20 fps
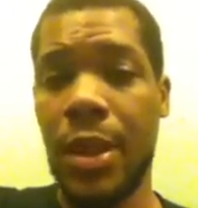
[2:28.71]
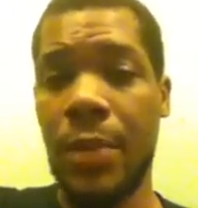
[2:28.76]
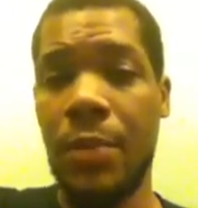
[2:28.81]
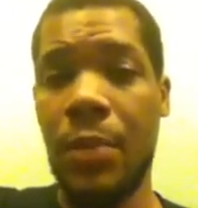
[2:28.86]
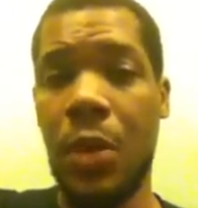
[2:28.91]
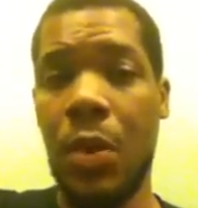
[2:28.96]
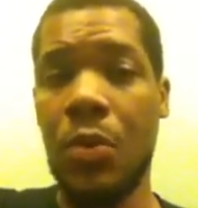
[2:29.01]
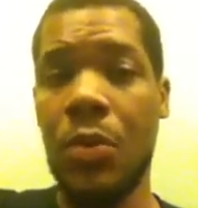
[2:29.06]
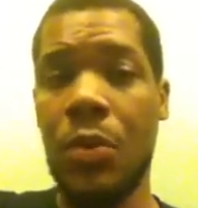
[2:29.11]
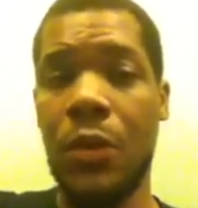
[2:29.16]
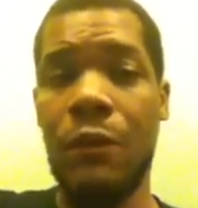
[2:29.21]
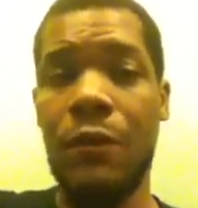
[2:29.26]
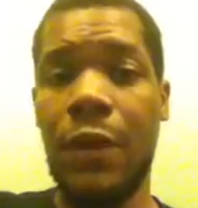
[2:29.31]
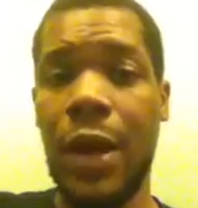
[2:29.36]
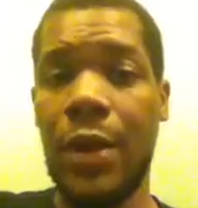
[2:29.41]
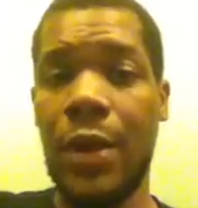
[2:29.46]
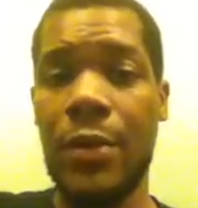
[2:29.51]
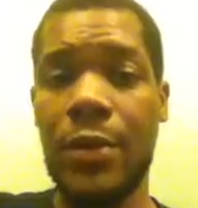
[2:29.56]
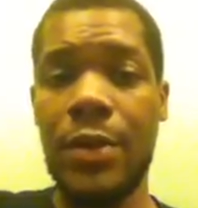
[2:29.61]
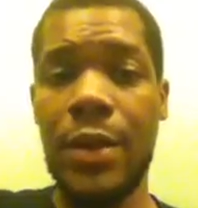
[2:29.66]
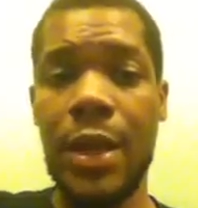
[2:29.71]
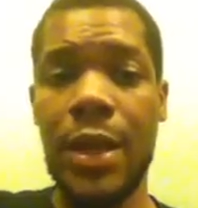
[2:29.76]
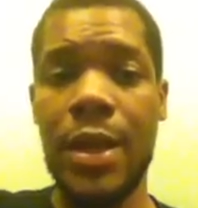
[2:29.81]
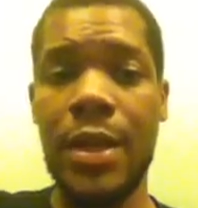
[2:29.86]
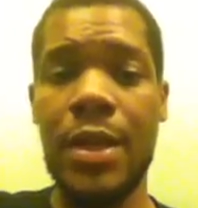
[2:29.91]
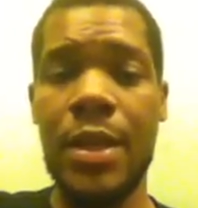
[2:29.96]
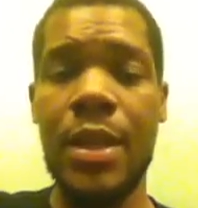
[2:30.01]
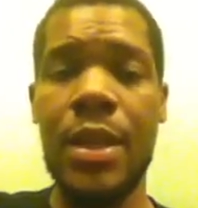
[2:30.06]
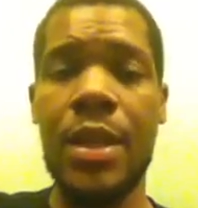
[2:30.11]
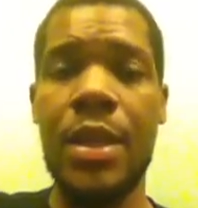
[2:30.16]
They both are fighters
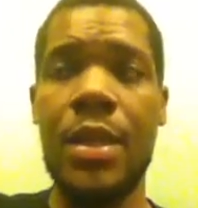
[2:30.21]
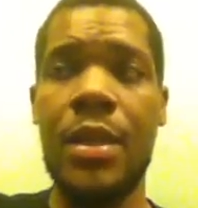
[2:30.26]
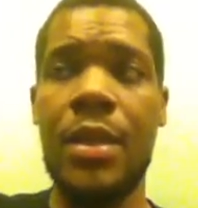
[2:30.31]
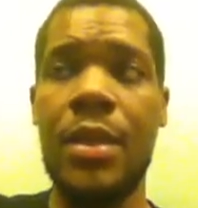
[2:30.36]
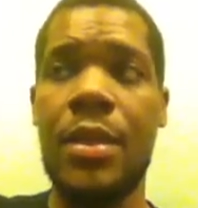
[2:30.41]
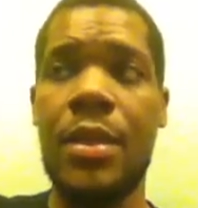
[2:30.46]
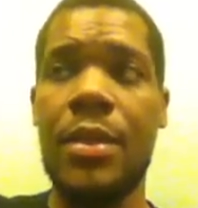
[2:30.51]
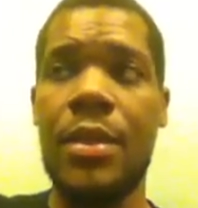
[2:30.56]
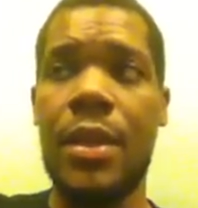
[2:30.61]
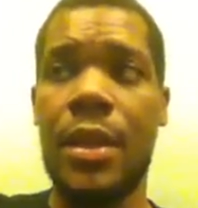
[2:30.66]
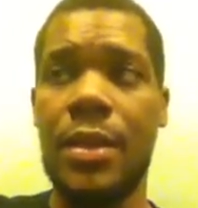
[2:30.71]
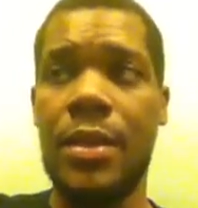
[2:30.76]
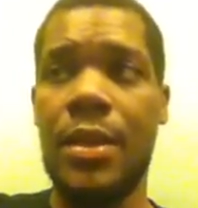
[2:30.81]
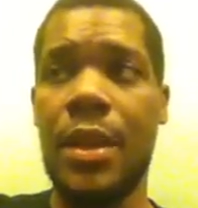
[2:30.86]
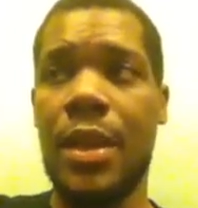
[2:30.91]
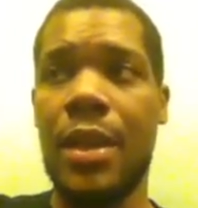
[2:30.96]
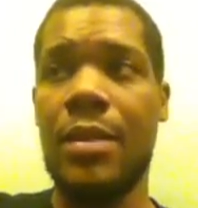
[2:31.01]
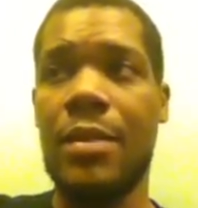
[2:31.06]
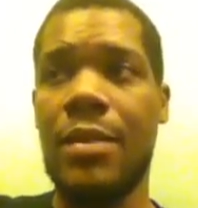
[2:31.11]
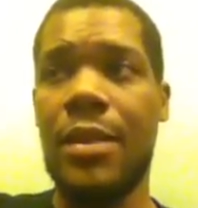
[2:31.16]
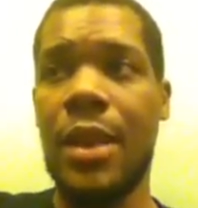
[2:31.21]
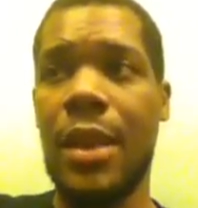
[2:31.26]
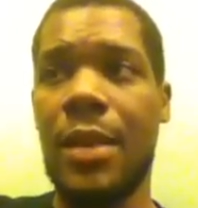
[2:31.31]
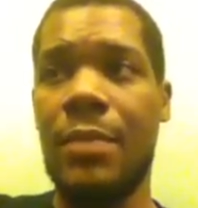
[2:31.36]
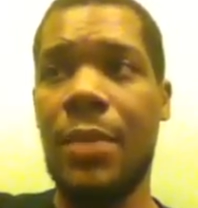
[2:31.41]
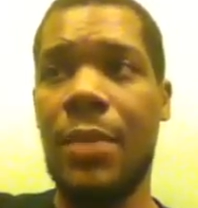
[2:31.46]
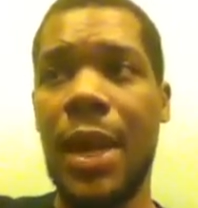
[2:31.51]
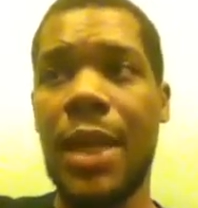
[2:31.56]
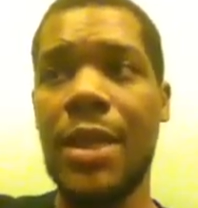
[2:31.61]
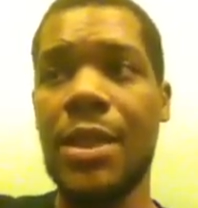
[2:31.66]
that kind of
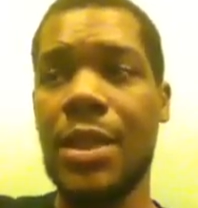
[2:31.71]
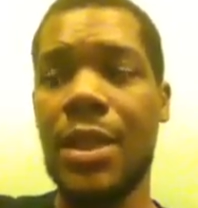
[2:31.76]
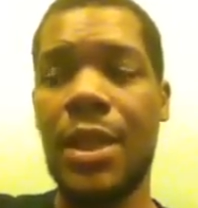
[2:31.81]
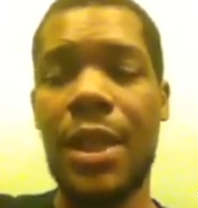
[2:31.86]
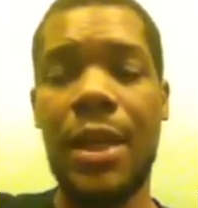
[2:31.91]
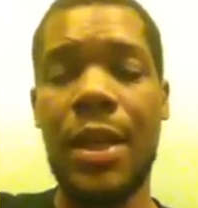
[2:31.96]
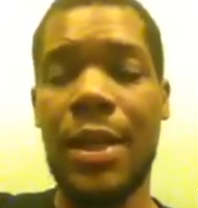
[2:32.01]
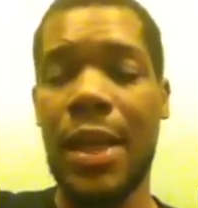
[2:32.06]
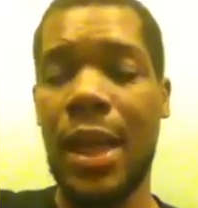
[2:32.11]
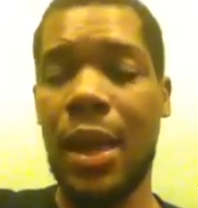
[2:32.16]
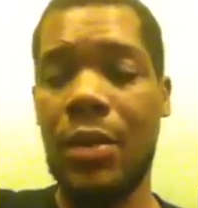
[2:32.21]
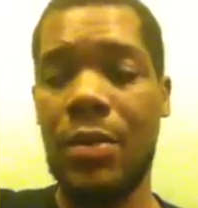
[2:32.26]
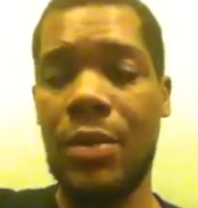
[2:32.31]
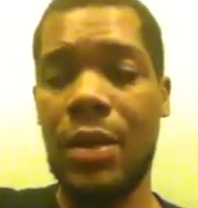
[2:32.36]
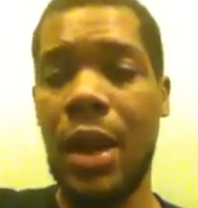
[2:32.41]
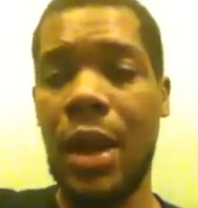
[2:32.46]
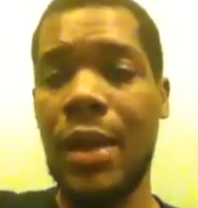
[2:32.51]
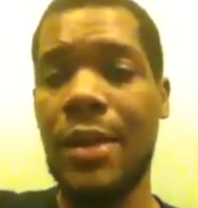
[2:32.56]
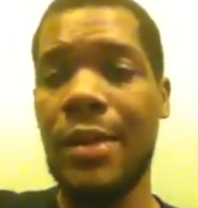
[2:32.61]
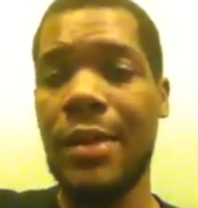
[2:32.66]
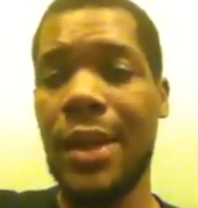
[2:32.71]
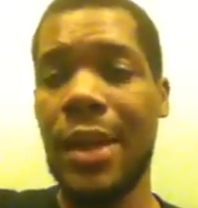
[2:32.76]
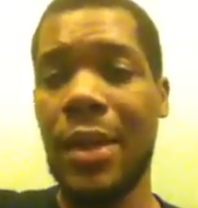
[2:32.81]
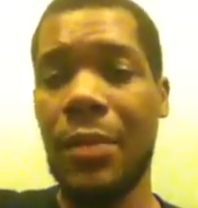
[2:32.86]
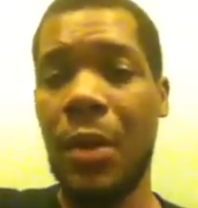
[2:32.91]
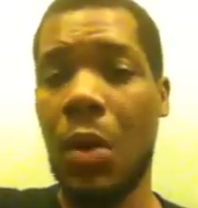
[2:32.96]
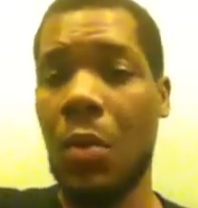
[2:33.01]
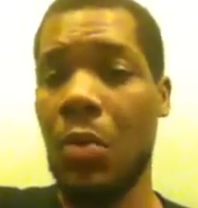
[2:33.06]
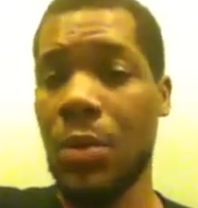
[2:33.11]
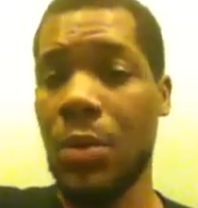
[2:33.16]
stand patiently on the outside and think
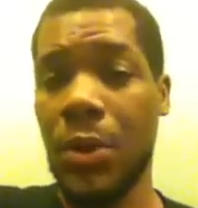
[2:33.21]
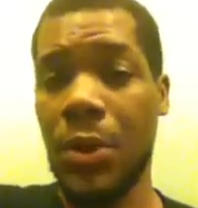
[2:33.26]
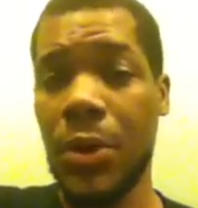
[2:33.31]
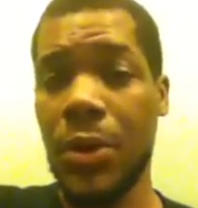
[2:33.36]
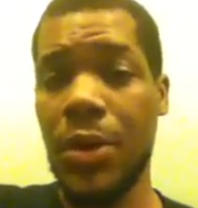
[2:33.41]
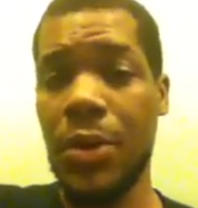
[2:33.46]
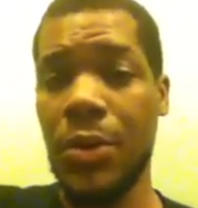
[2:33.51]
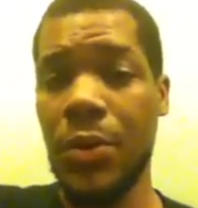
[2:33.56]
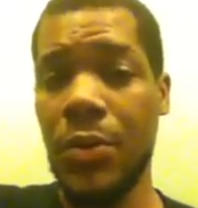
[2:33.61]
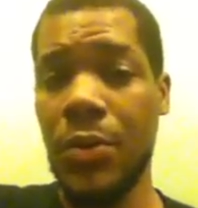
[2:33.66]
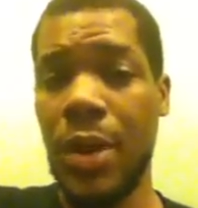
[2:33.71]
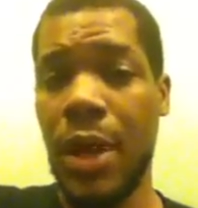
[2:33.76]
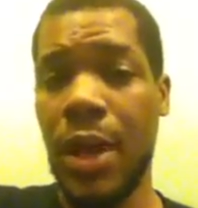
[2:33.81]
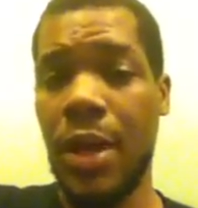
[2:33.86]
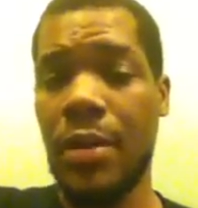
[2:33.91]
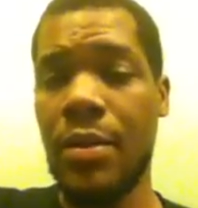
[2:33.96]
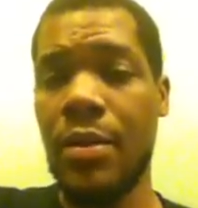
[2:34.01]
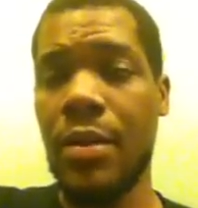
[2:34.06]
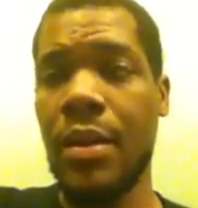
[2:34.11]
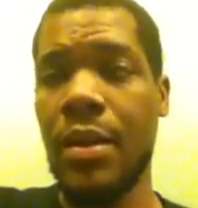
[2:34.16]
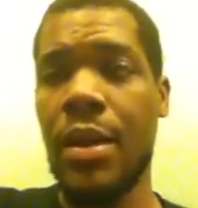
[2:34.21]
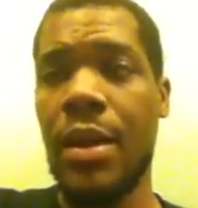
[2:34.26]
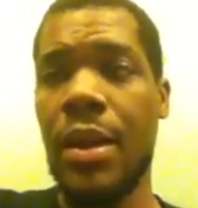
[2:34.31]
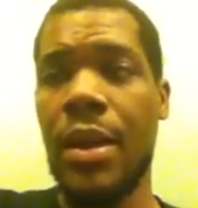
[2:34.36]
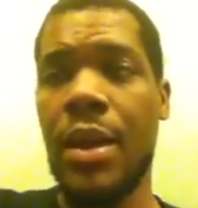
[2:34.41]
about what they're going to do next.